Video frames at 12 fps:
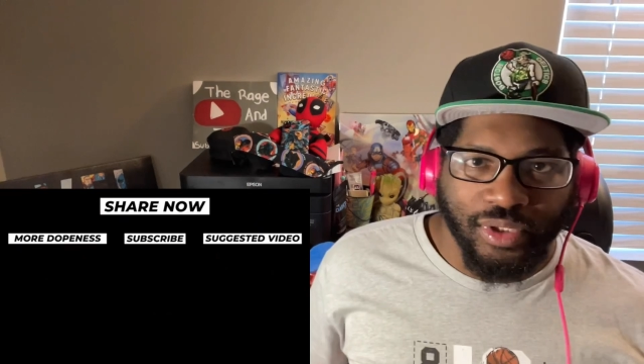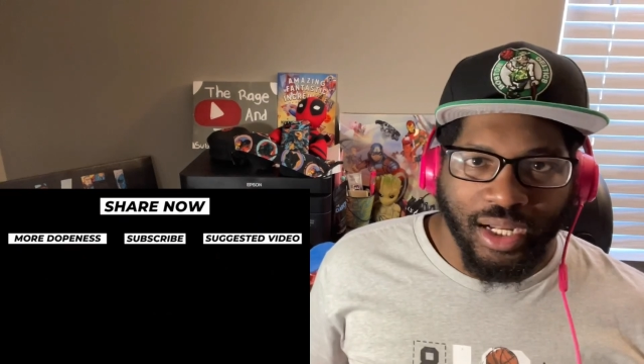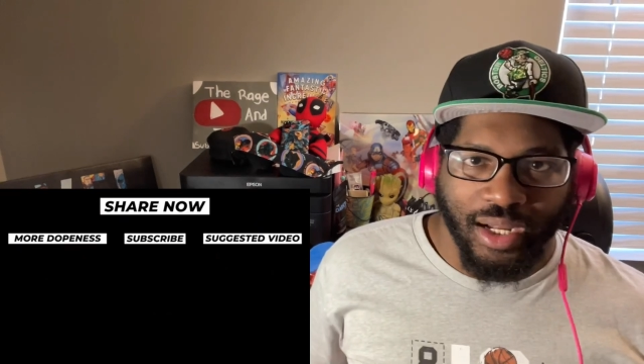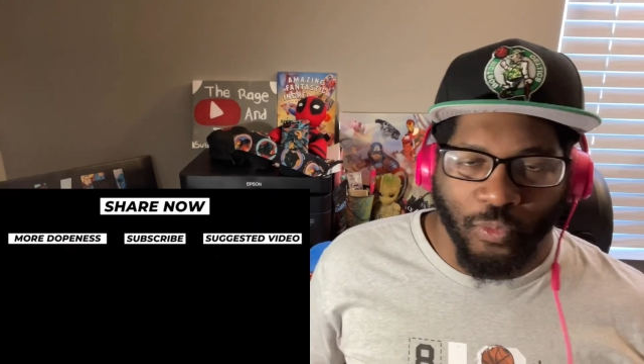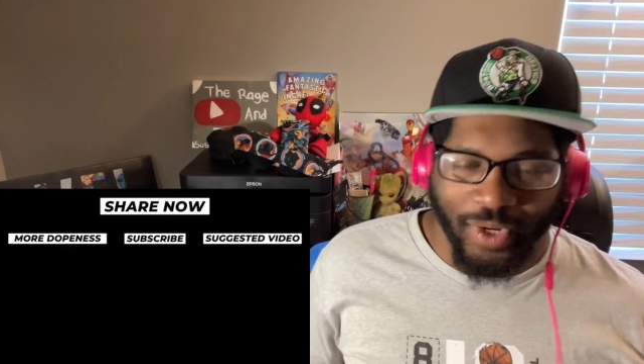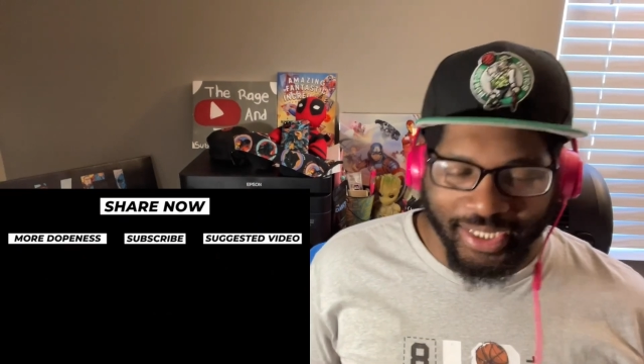
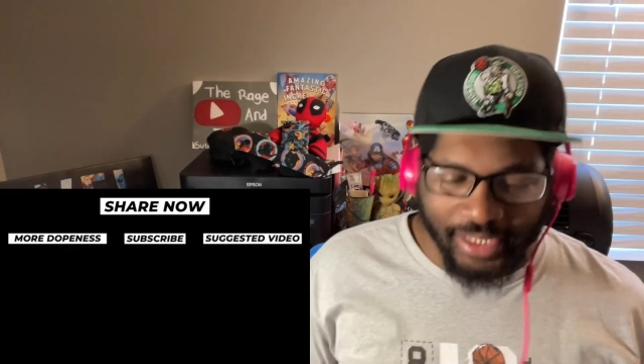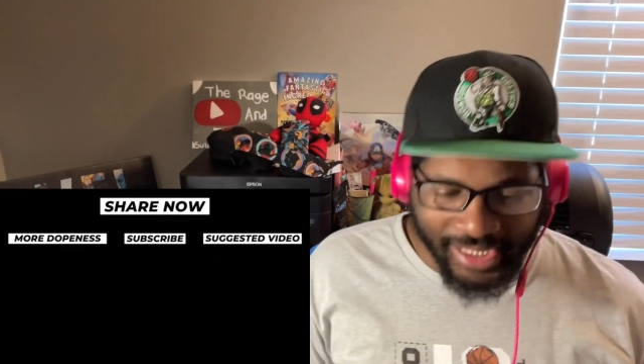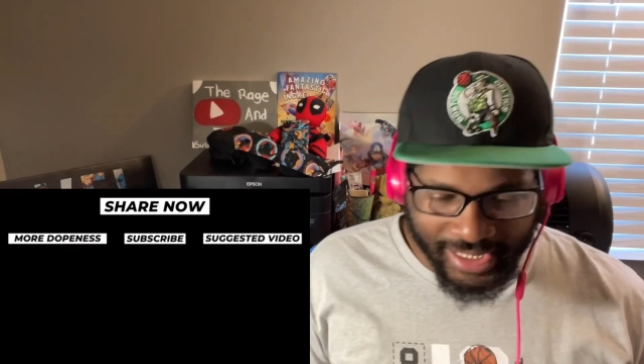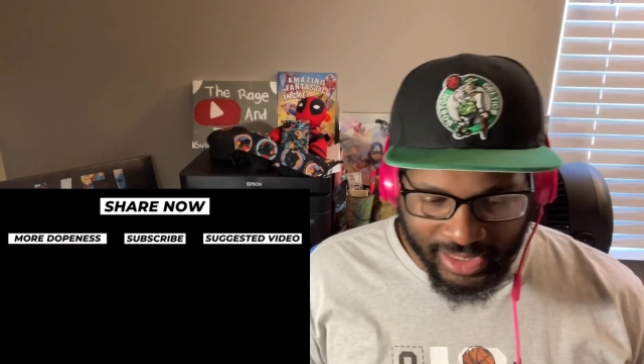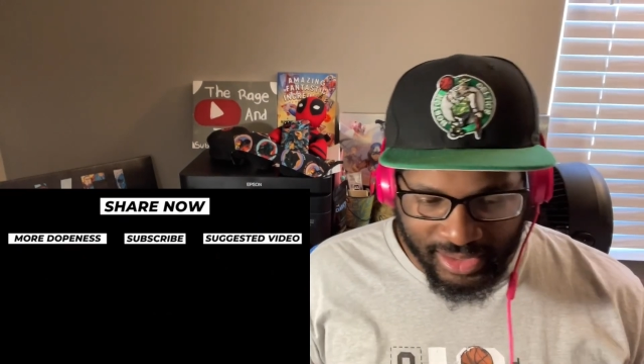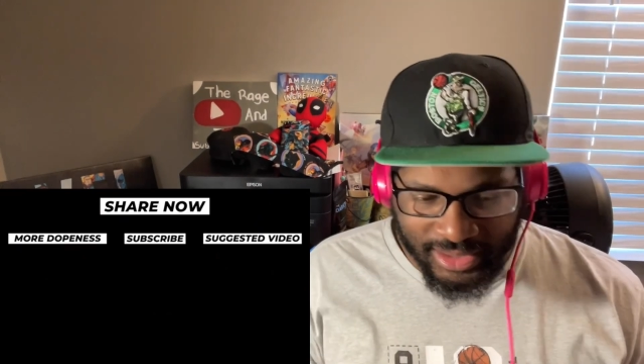one of
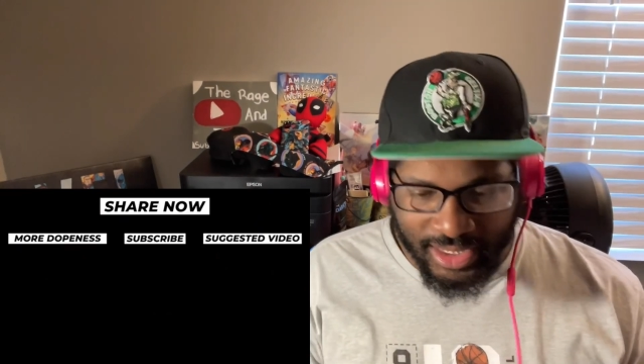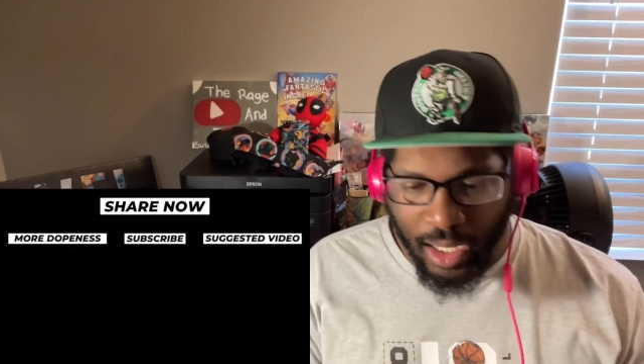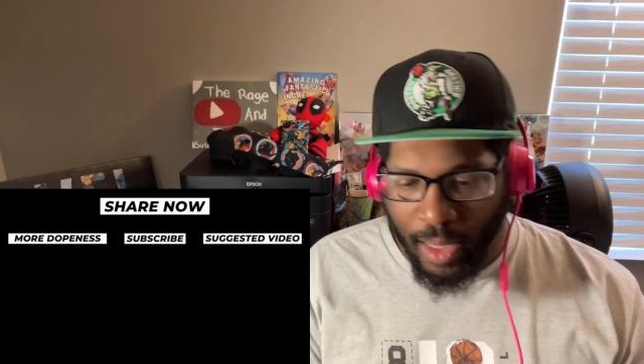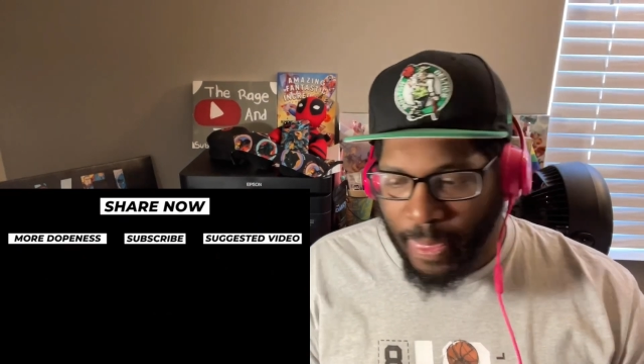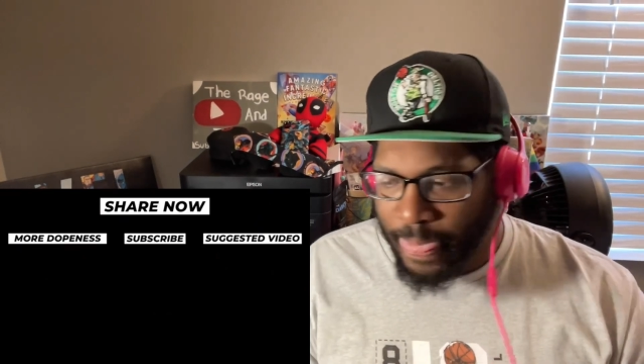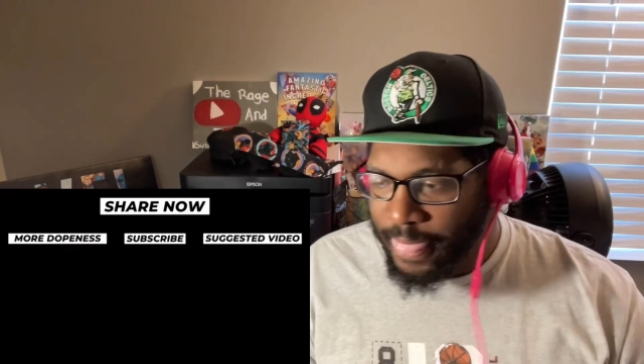these,
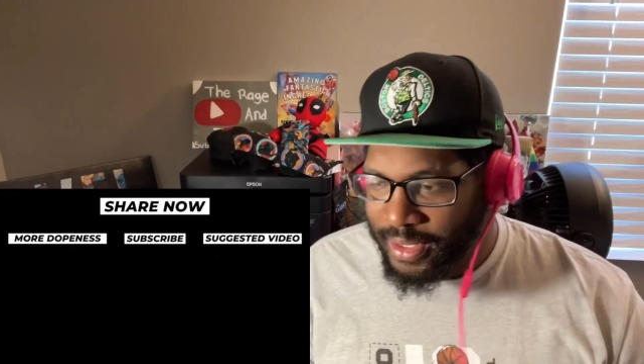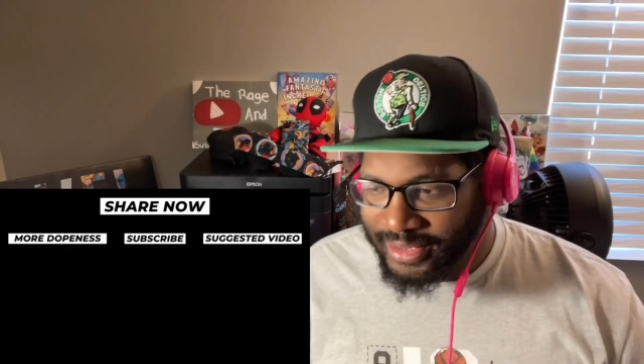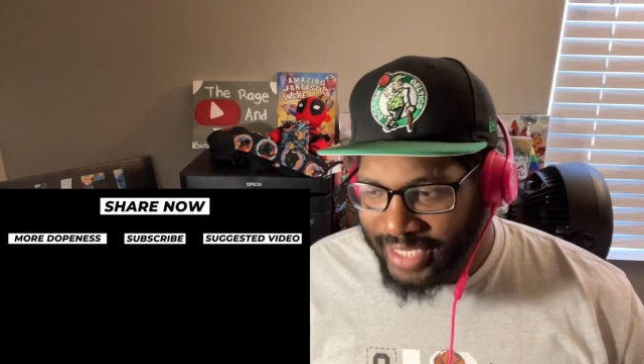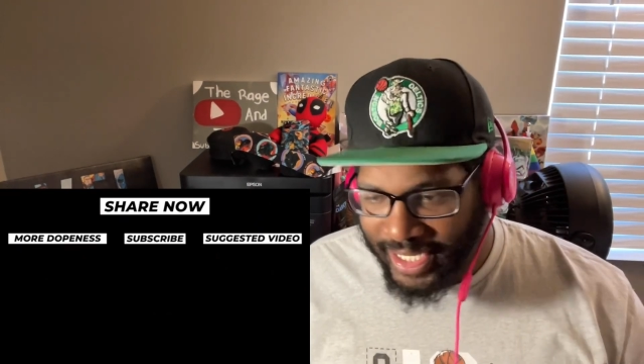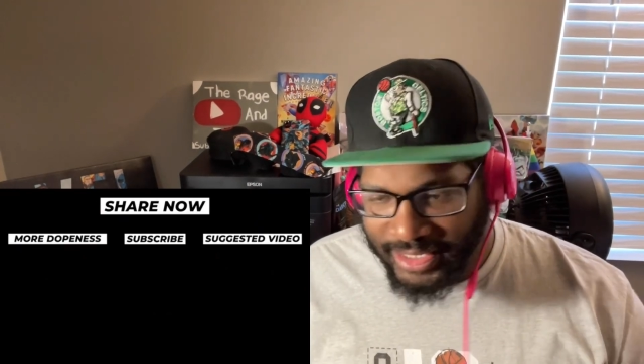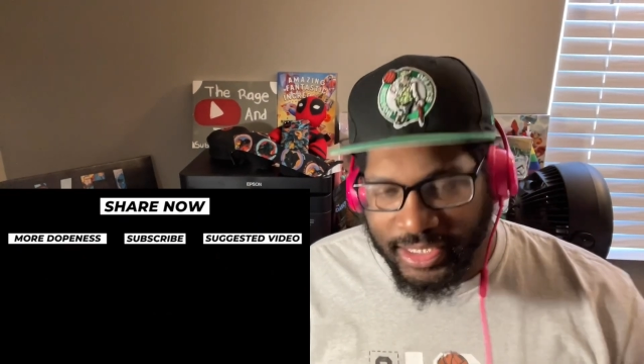
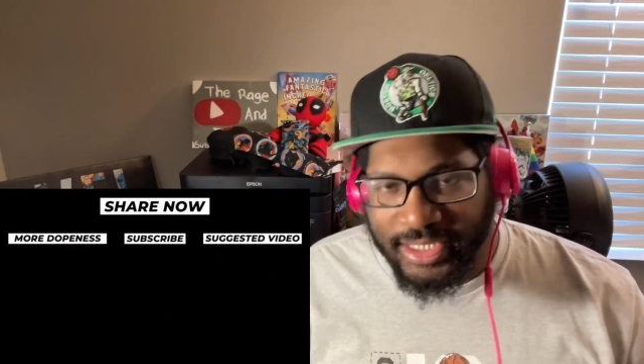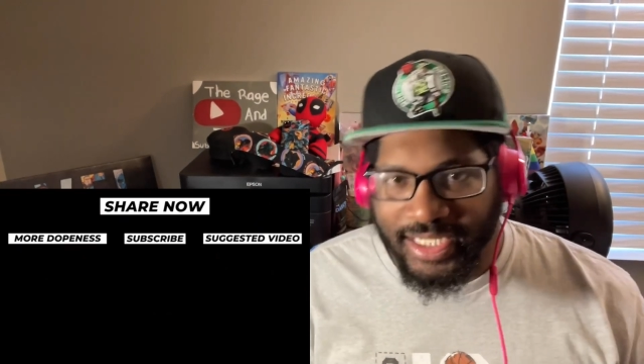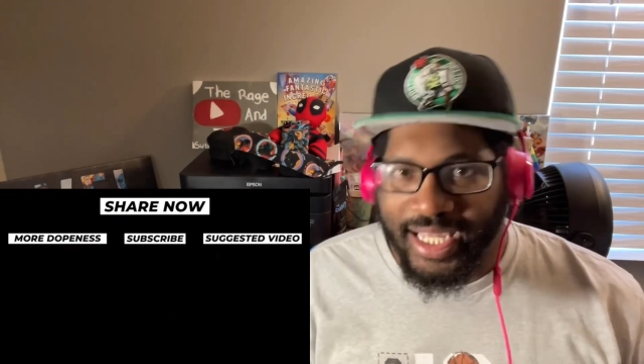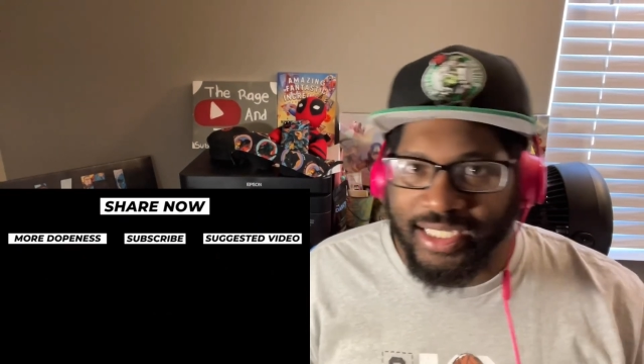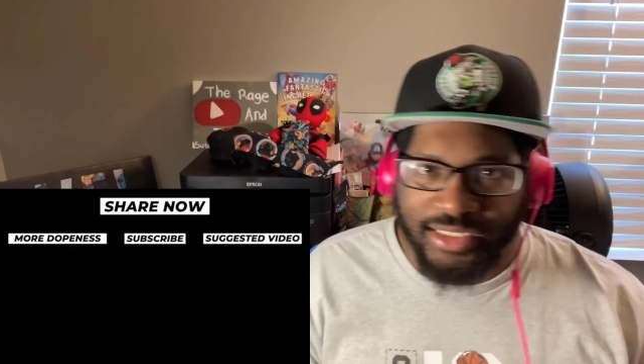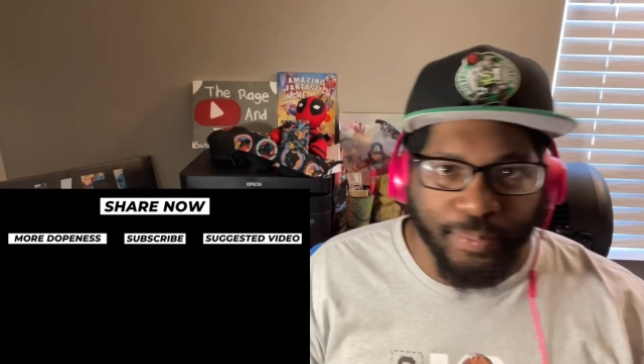it just
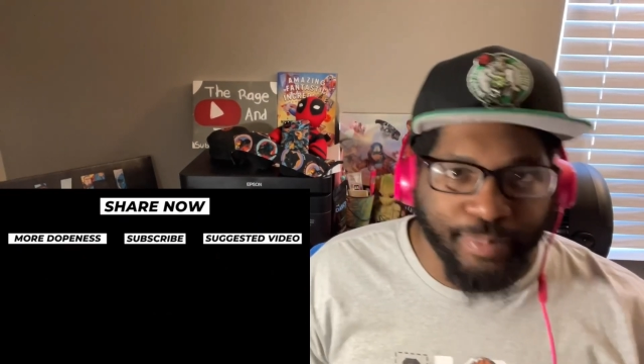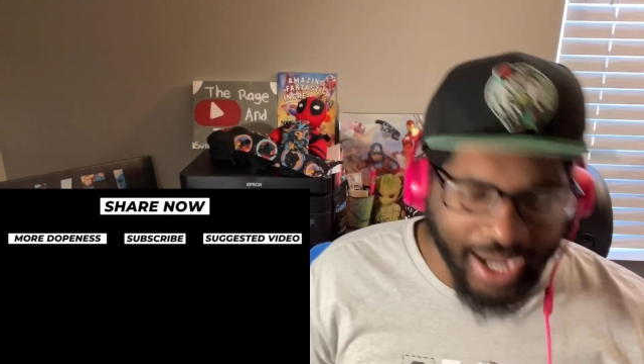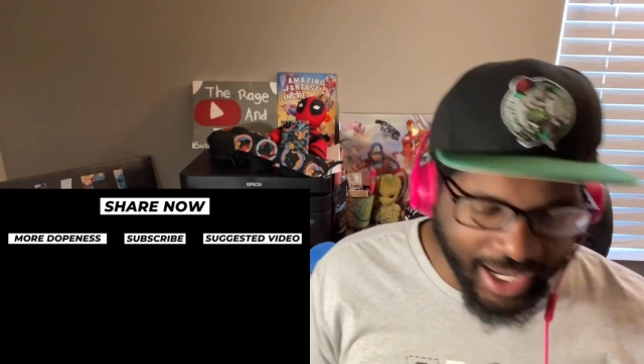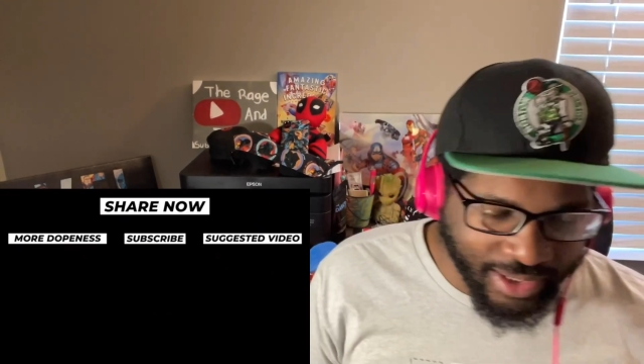gets better